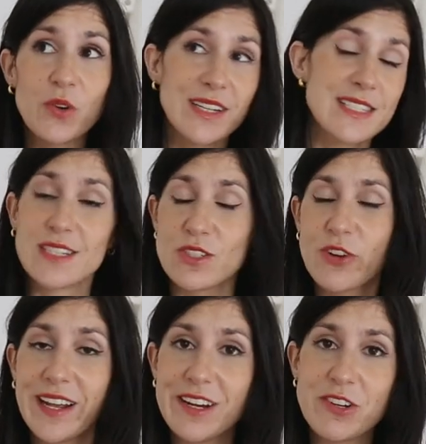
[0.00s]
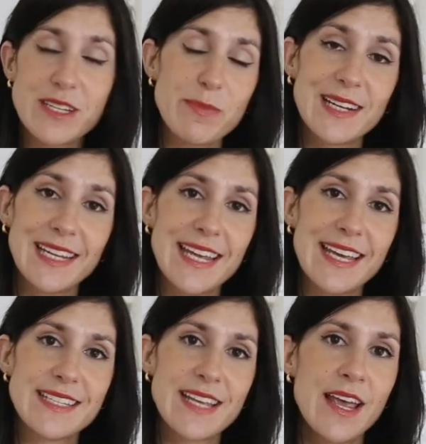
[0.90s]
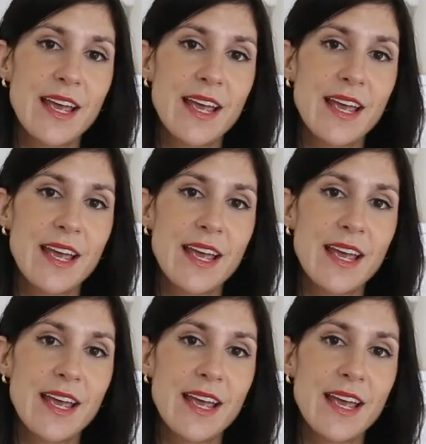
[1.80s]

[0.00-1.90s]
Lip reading: or at least in Australia it typically is.